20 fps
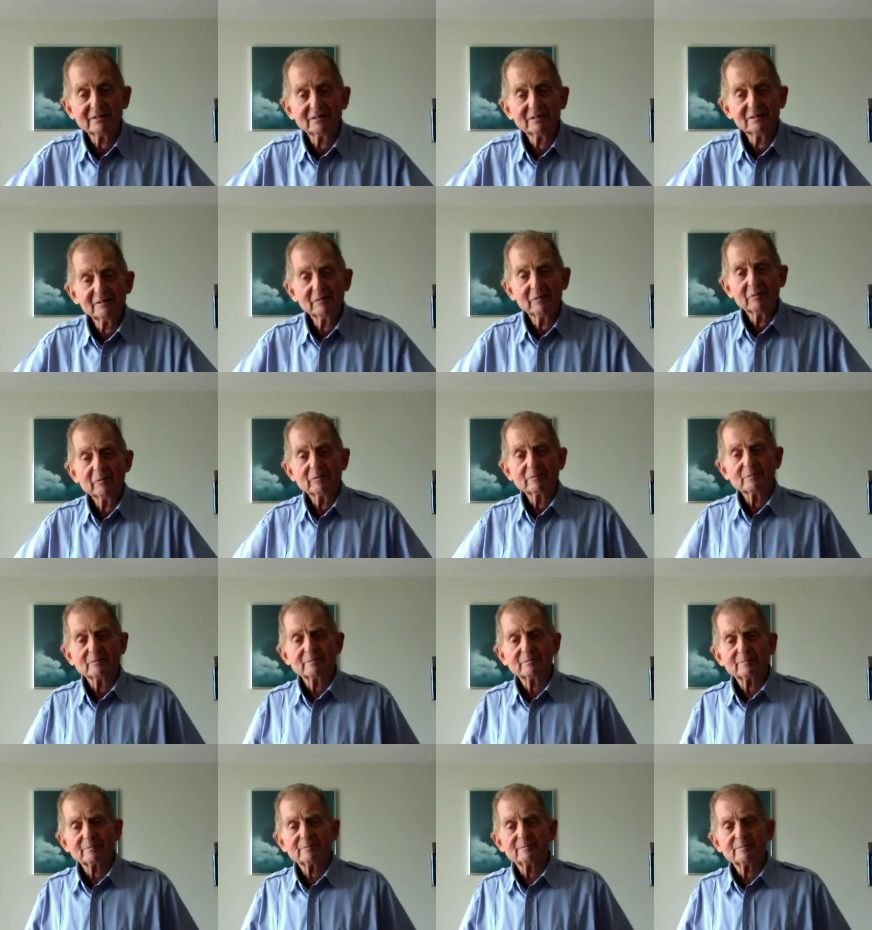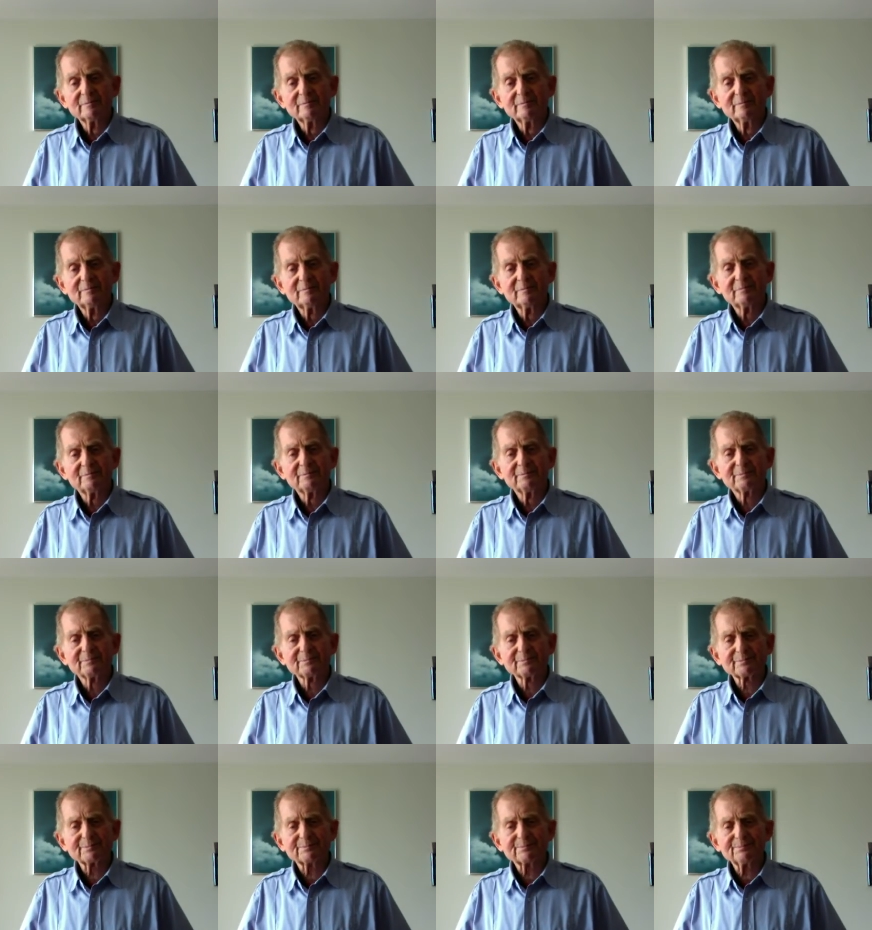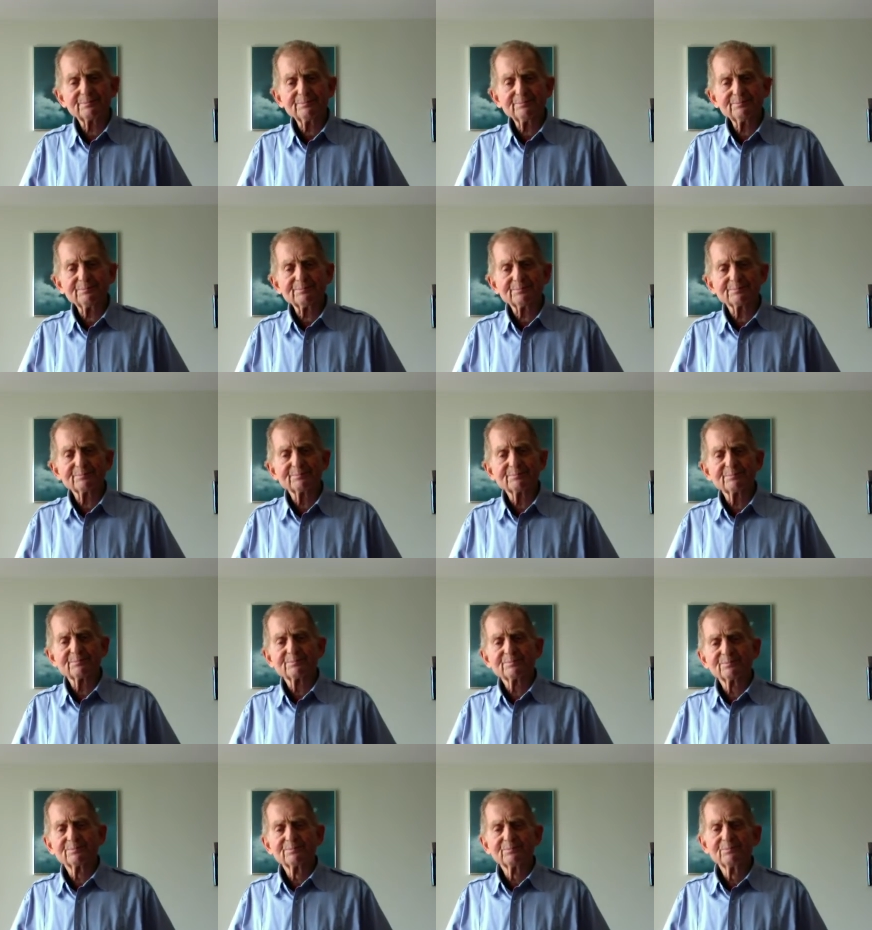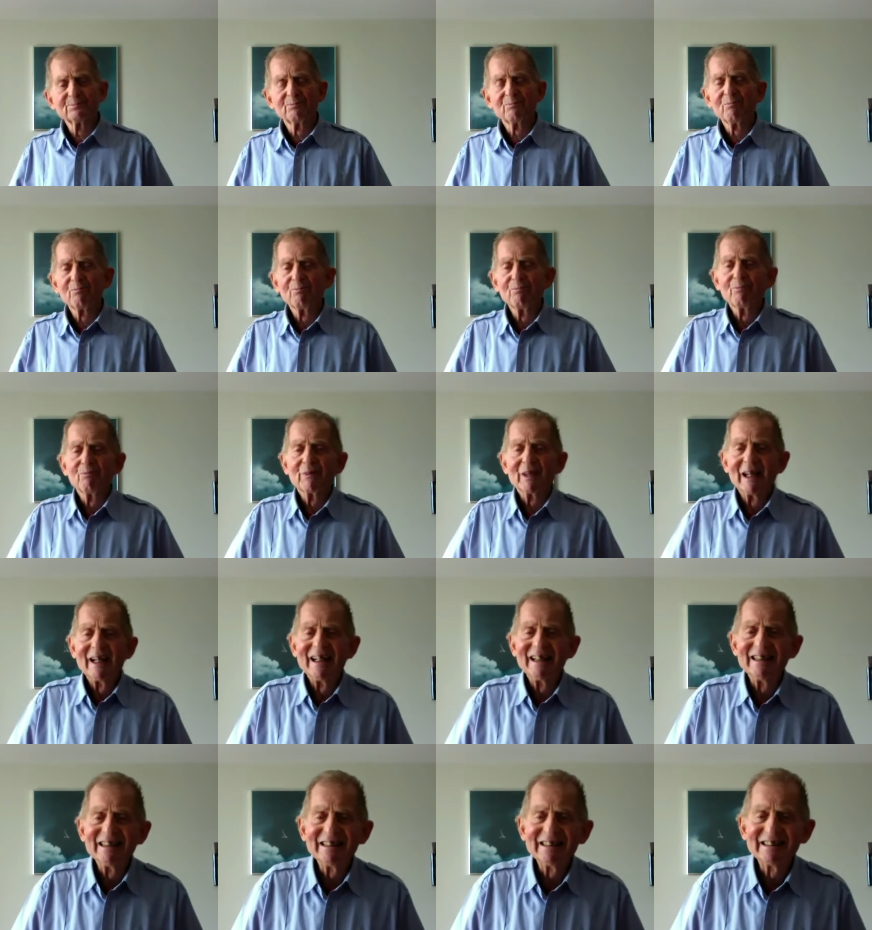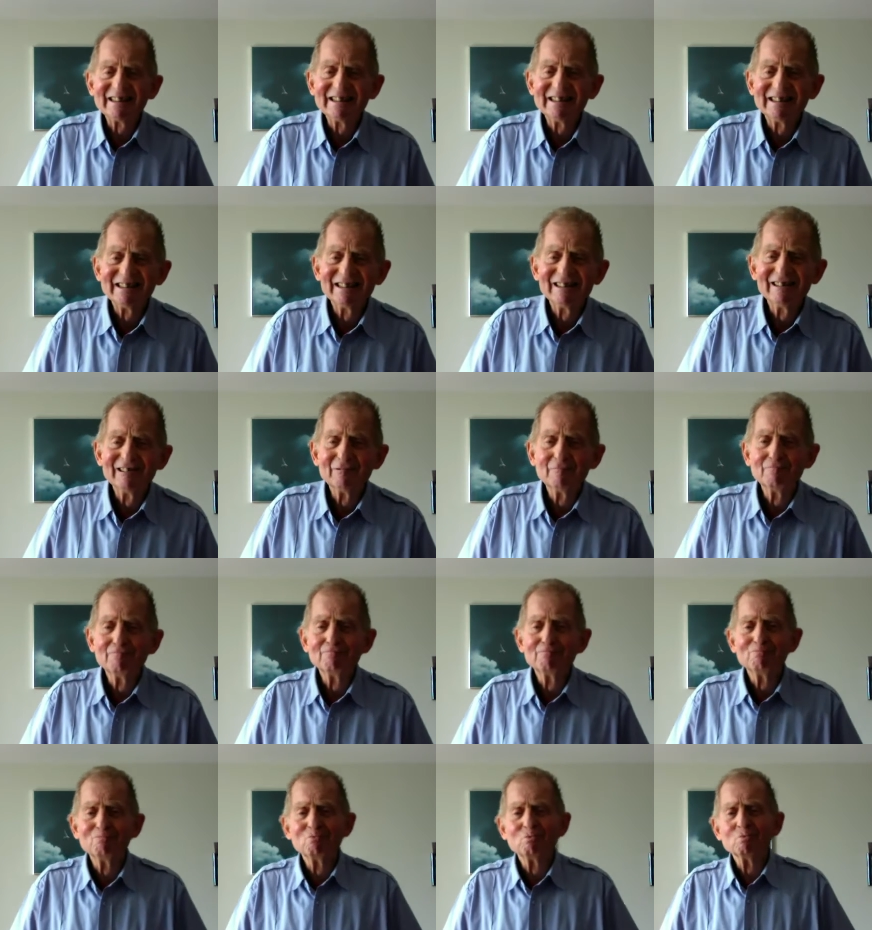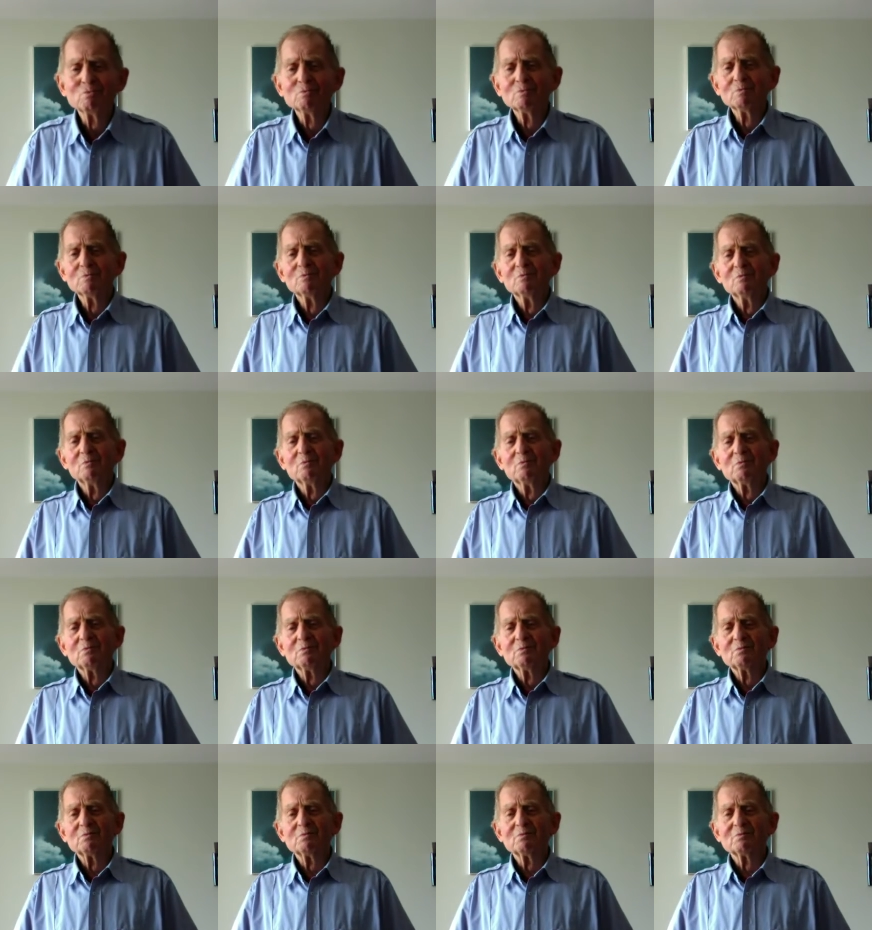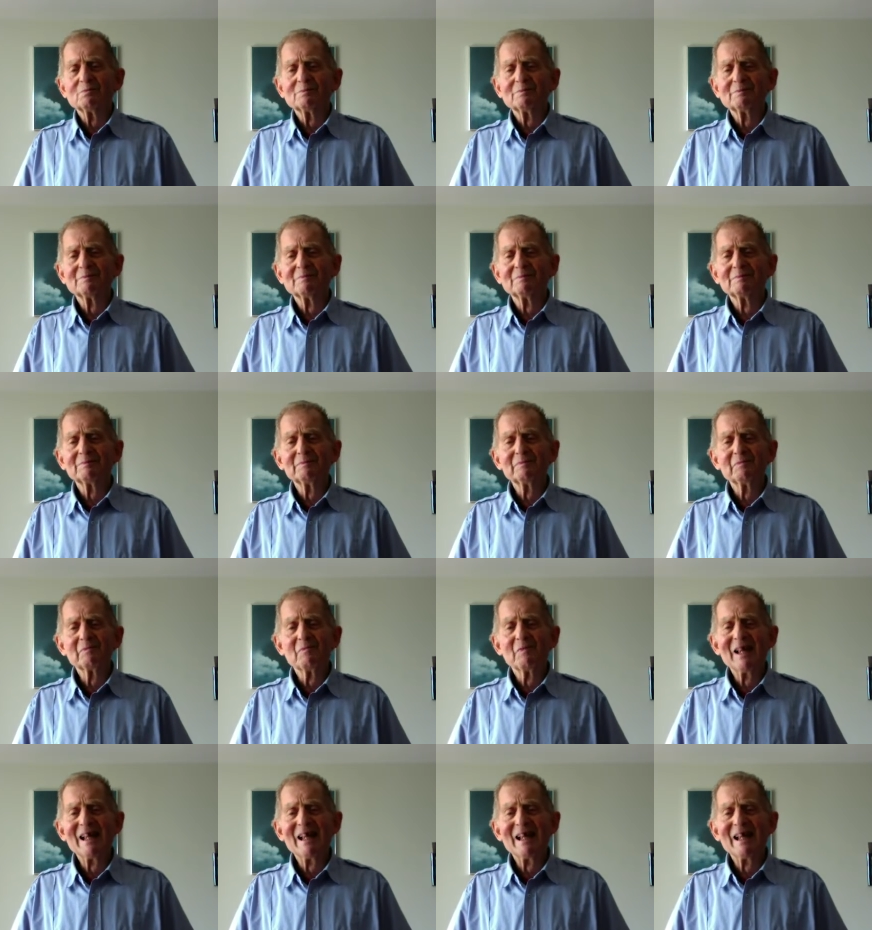No one is speaking in this clip.